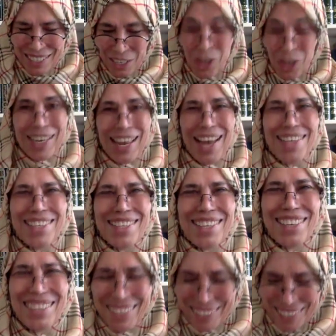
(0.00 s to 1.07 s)
recognize
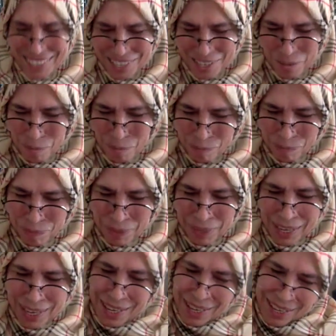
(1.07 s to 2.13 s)
right?
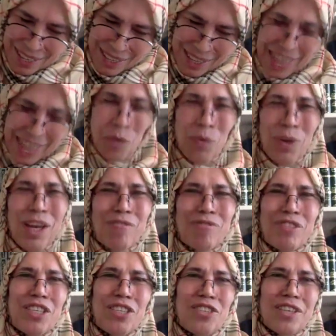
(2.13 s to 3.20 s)
That's a way of
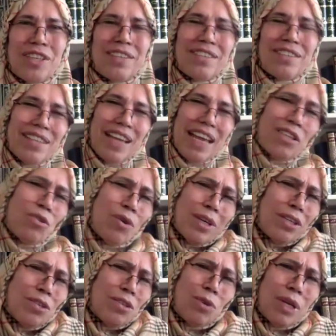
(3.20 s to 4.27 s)
teaching, just like
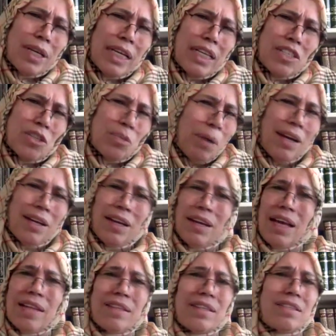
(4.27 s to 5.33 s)
talking to your kids,
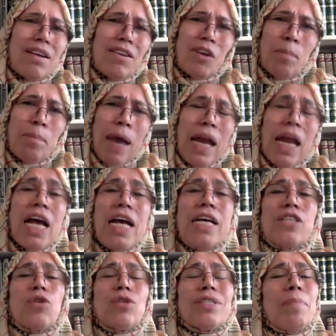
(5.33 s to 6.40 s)
subhanAllah. These are companions.
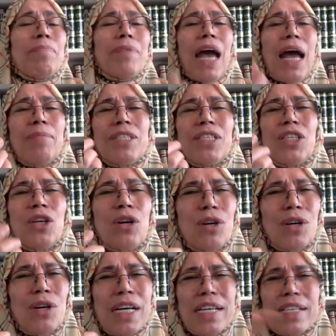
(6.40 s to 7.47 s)
So sometimes, you
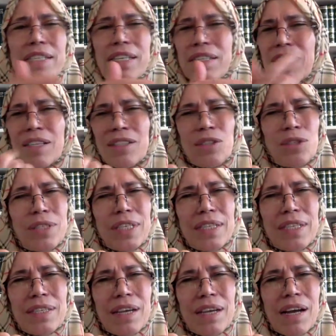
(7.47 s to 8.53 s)
know, sister to
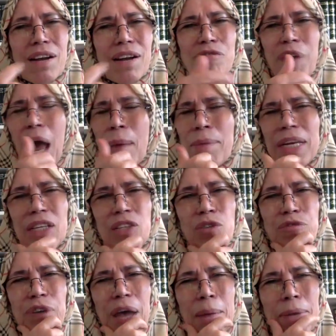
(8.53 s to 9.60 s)
sister, family to
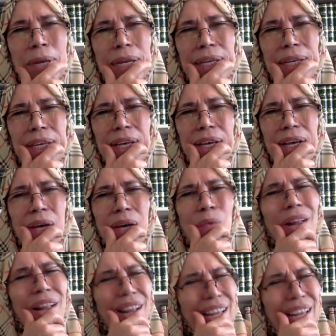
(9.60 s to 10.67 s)
family,
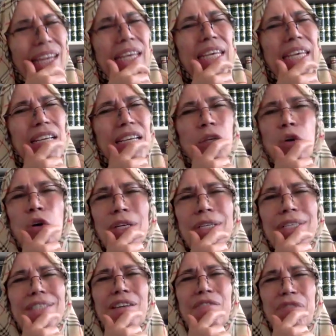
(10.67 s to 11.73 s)
we really ignore
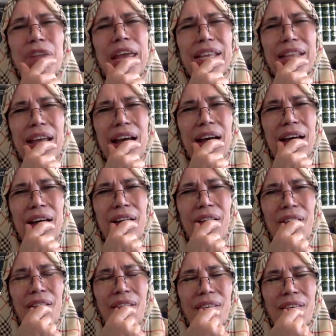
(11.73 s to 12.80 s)
stuff like that
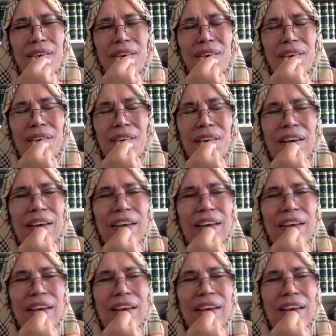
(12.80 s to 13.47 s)
you know